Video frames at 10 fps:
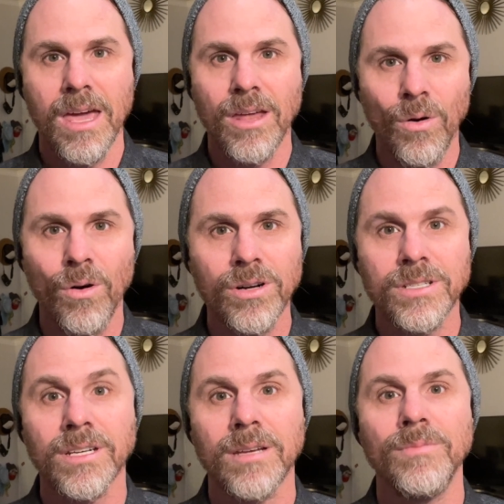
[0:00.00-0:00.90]
in order
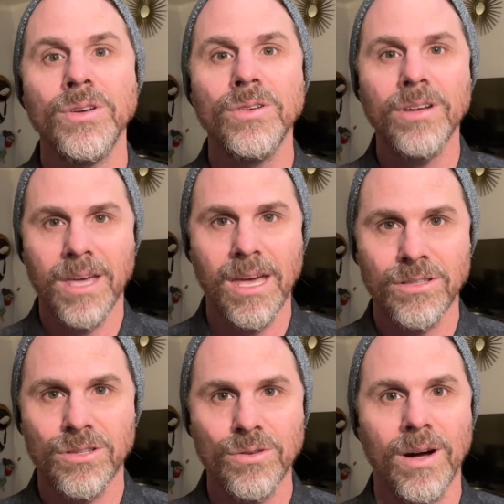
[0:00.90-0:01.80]
to
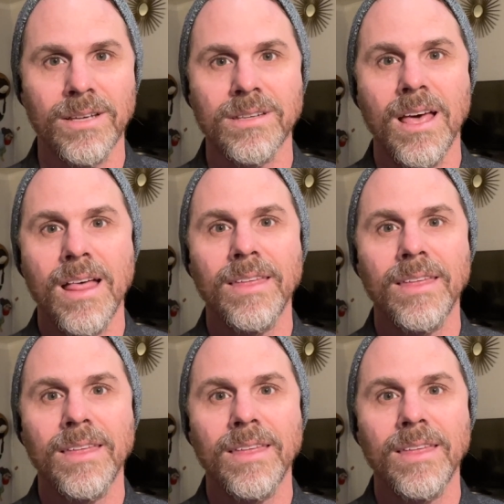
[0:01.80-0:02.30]
communicate to us